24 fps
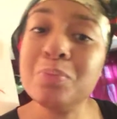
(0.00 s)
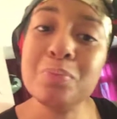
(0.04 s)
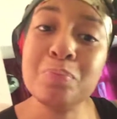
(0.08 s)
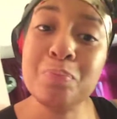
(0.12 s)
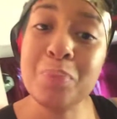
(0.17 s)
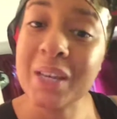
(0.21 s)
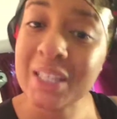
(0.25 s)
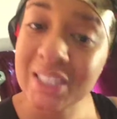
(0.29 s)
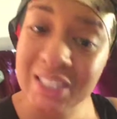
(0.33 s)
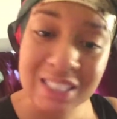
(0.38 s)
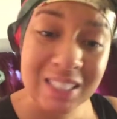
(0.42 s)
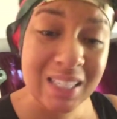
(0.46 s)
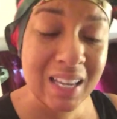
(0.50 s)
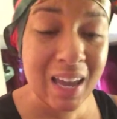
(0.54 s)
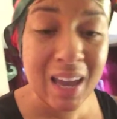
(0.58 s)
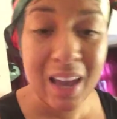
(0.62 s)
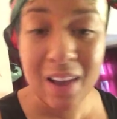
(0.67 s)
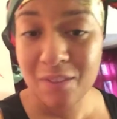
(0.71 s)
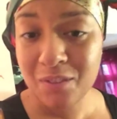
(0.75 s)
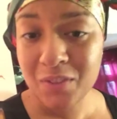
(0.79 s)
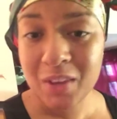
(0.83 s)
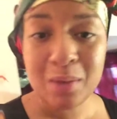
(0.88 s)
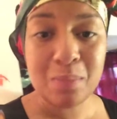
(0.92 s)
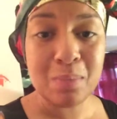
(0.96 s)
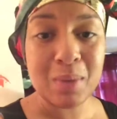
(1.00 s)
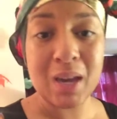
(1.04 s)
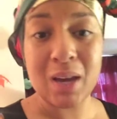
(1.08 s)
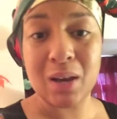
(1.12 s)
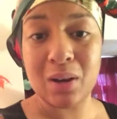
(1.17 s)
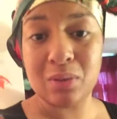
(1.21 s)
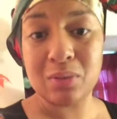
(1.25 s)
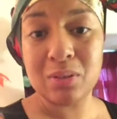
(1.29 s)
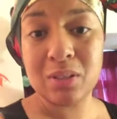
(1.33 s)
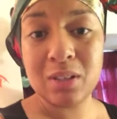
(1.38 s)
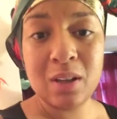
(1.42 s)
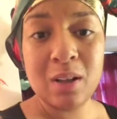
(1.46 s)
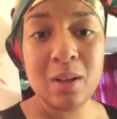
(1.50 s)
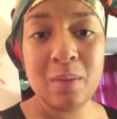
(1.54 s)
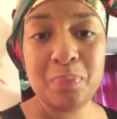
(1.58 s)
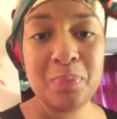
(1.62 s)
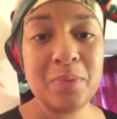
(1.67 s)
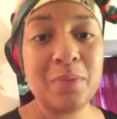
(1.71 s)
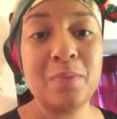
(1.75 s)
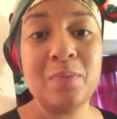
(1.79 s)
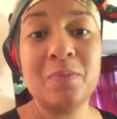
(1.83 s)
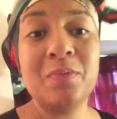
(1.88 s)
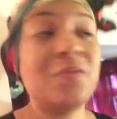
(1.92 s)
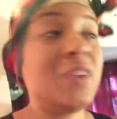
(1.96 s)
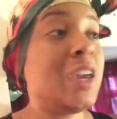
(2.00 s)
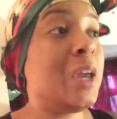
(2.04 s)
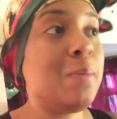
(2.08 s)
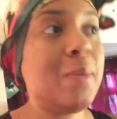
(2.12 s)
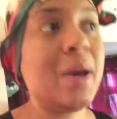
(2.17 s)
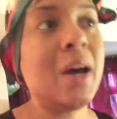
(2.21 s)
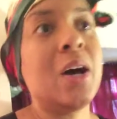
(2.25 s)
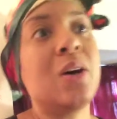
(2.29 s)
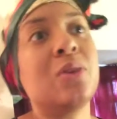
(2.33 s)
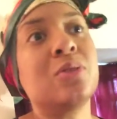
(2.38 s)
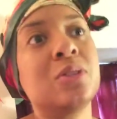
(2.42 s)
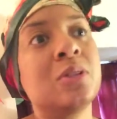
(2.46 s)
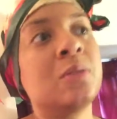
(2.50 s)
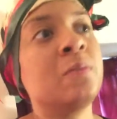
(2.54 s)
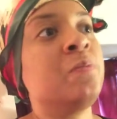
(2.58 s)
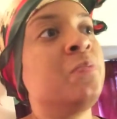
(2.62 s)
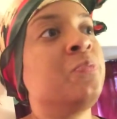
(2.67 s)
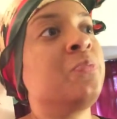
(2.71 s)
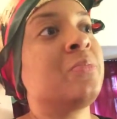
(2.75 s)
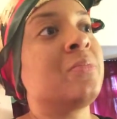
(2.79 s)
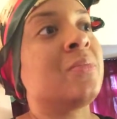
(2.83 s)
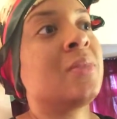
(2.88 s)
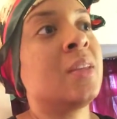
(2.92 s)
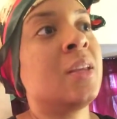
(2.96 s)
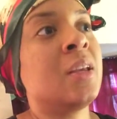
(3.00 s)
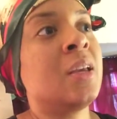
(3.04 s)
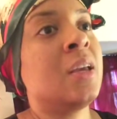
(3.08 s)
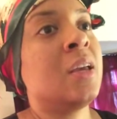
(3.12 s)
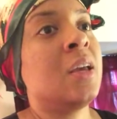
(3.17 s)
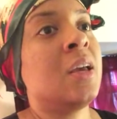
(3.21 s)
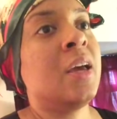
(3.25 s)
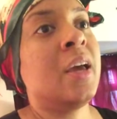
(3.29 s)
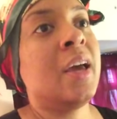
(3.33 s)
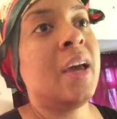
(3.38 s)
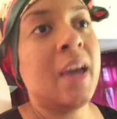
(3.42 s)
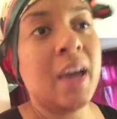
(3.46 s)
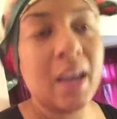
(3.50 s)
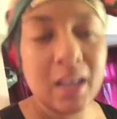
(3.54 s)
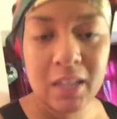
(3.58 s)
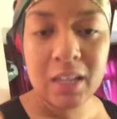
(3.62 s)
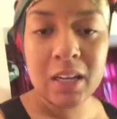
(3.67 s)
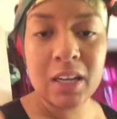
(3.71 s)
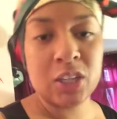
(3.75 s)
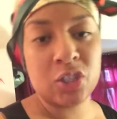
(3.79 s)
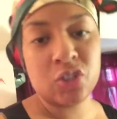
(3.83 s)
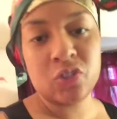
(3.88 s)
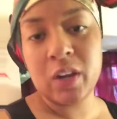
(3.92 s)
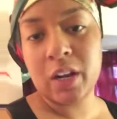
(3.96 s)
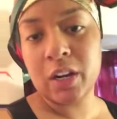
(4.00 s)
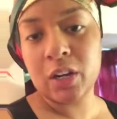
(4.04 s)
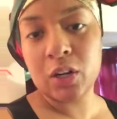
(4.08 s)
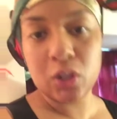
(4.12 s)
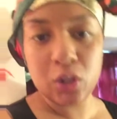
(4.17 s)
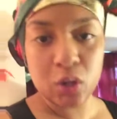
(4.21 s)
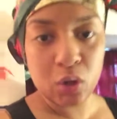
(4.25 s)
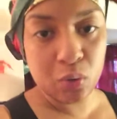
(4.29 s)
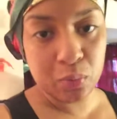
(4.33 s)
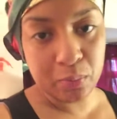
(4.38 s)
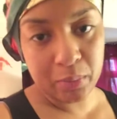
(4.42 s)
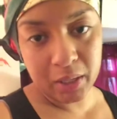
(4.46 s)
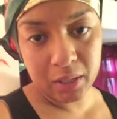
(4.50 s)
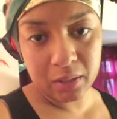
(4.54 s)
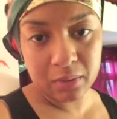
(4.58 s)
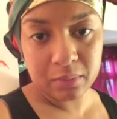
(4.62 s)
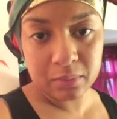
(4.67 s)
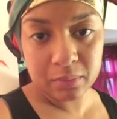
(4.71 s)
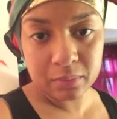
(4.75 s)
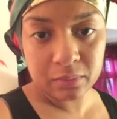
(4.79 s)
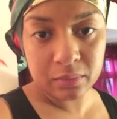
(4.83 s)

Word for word: bitches and females females and niggas trying to clone me.